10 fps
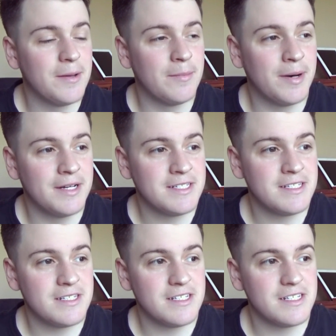
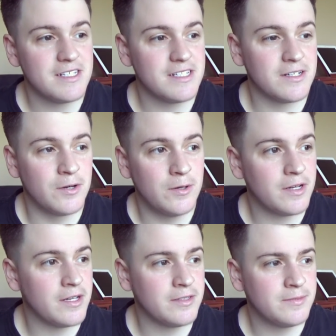but
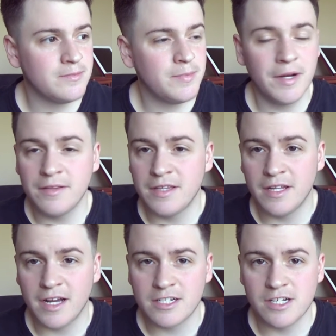apparently
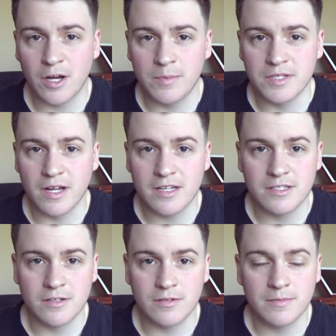that actually helps a lot,
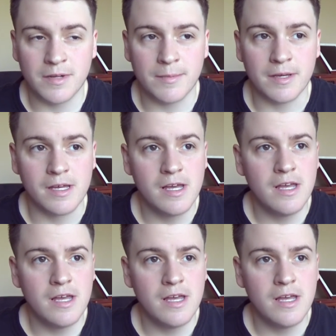so maybe.